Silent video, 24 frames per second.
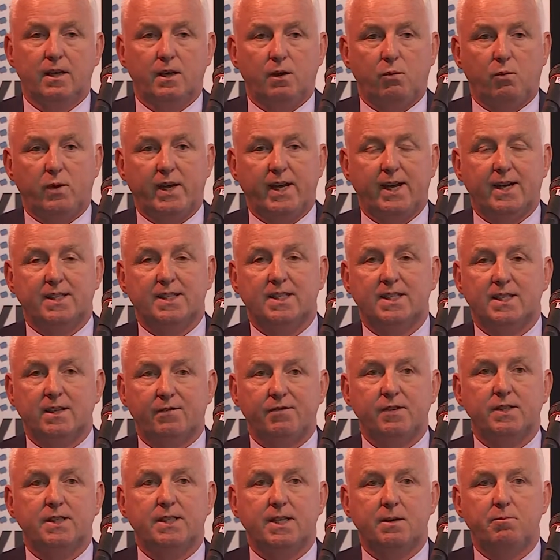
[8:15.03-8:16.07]
we had
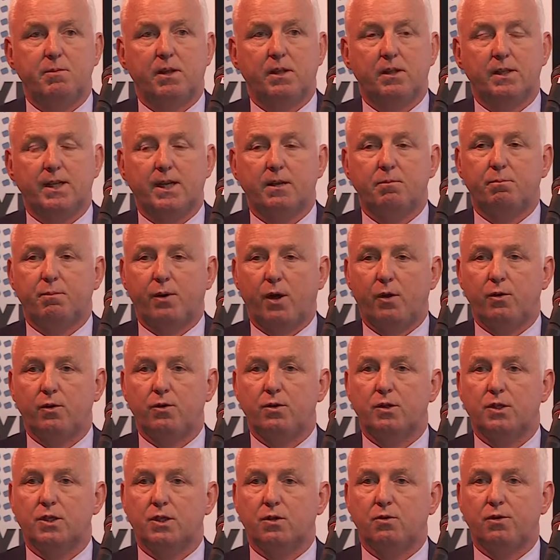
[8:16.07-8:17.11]
£70 million
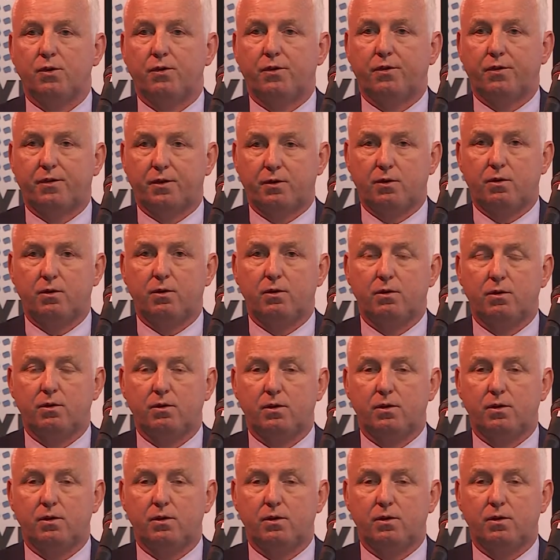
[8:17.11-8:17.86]
going through